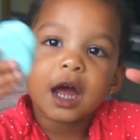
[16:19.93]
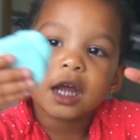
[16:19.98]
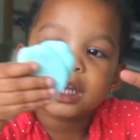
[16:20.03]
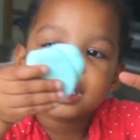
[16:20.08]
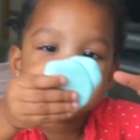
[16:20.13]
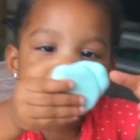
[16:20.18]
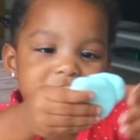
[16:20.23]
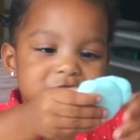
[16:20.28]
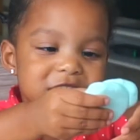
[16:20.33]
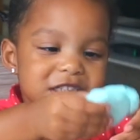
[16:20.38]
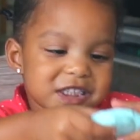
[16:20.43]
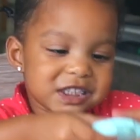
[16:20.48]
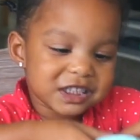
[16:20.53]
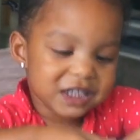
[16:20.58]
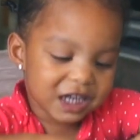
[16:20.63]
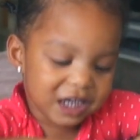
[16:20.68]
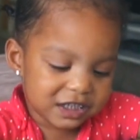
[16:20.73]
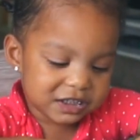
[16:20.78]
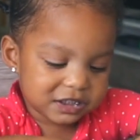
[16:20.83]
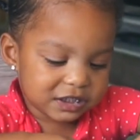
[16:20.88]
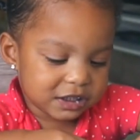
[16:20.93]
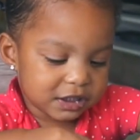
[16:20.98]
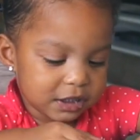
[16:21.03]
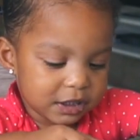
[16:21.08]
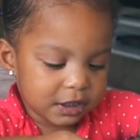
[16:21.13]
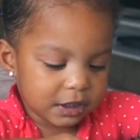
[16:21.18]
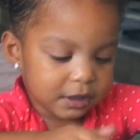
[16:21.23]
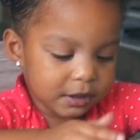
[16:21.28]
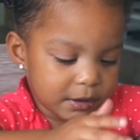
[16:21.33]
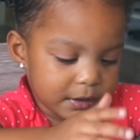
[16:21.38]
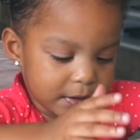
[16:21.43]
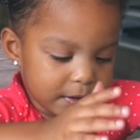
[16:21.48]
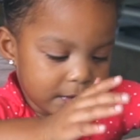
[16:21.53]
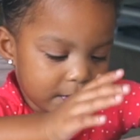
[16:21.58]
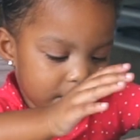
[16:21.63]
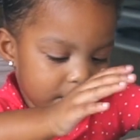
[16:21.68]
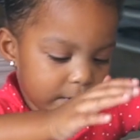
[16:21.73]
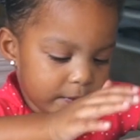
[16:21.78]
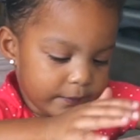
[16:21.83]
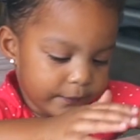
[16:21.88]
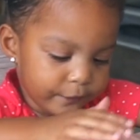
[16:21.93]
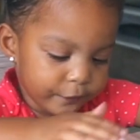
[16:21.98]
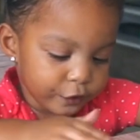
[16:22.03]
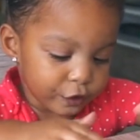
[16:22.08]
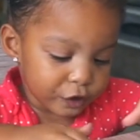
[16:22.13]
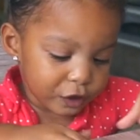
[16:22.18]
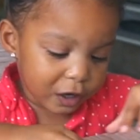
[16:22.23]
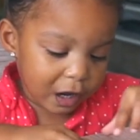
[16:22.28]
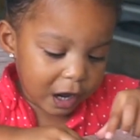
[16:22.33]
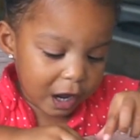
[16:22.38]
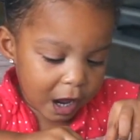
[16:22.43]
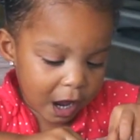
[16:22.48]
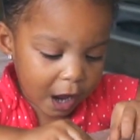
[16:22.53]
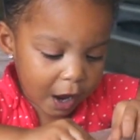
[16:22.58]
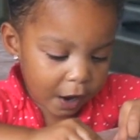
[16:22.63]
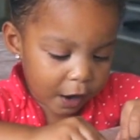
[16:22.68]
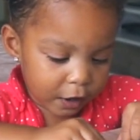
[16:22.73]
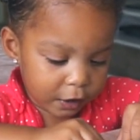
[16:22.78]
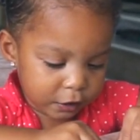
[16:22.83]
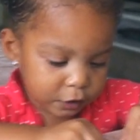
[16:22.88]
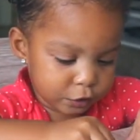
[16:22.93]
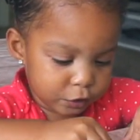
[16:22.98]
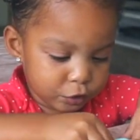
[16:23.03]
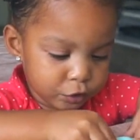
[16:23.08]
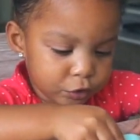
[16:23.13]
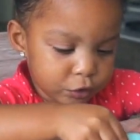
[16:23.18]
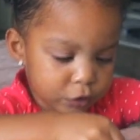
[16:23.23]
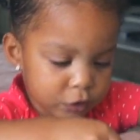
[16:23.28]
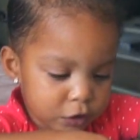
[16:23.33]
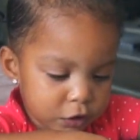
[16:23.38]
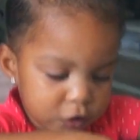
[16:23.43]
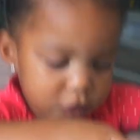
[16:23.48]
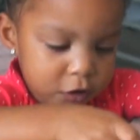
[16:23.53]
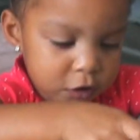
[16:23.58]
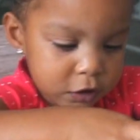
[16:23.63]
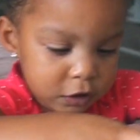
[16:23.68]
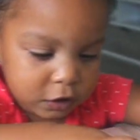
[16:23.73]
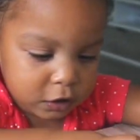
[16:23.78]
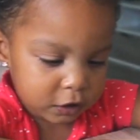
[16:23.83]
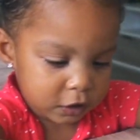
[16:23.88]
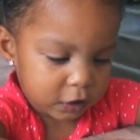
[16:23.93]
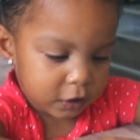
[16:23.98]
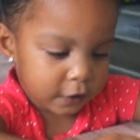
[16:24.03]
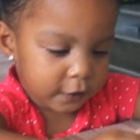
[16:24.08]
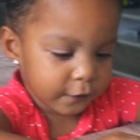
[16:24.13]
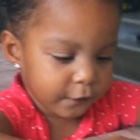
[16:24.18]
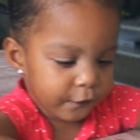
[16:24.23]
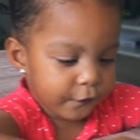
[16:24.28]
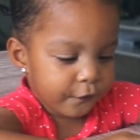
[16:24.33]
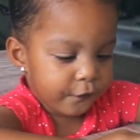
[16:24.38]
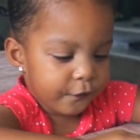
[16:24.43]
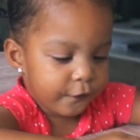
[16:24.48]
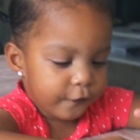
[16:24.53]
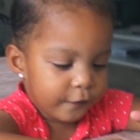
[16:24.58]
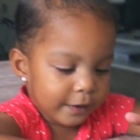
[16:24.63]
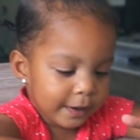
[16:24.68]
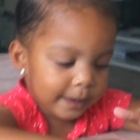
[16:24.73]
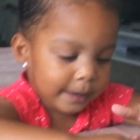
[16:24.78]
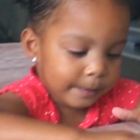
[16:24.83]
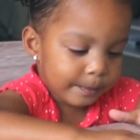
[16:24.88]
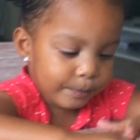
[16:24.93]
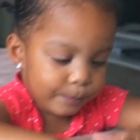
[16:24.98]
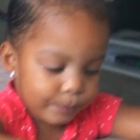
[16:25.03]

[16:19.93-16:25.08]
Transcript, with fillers: I kiss it. I do this a bit.